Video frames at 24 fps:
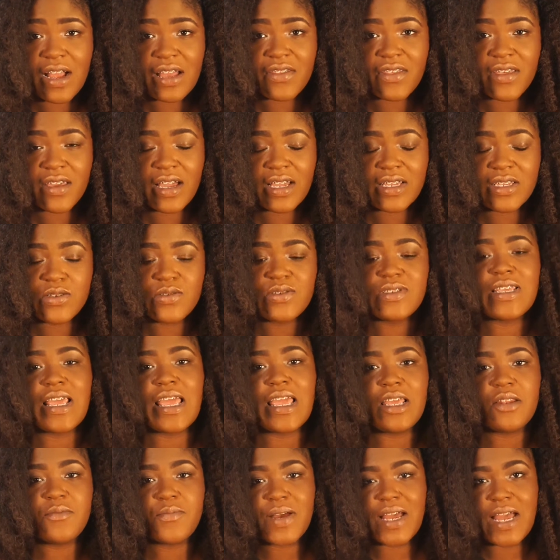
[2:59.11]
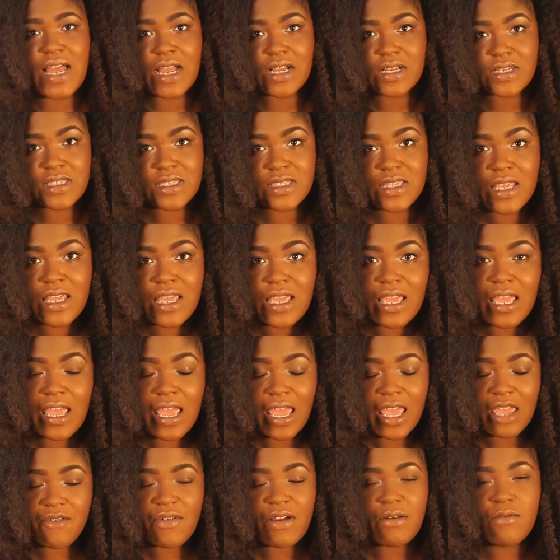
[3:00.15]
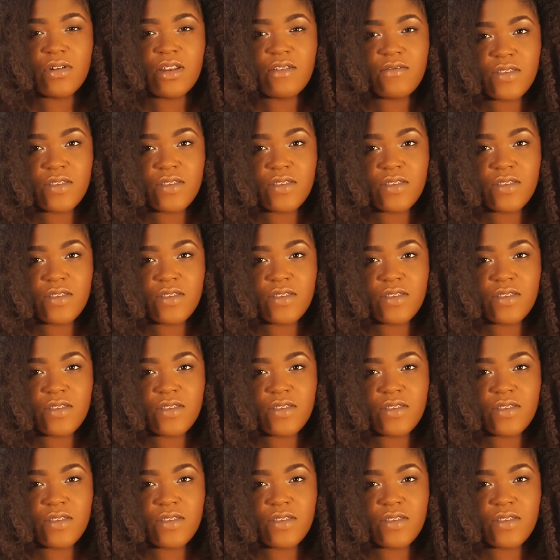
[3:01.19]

I think I used eight packs if I would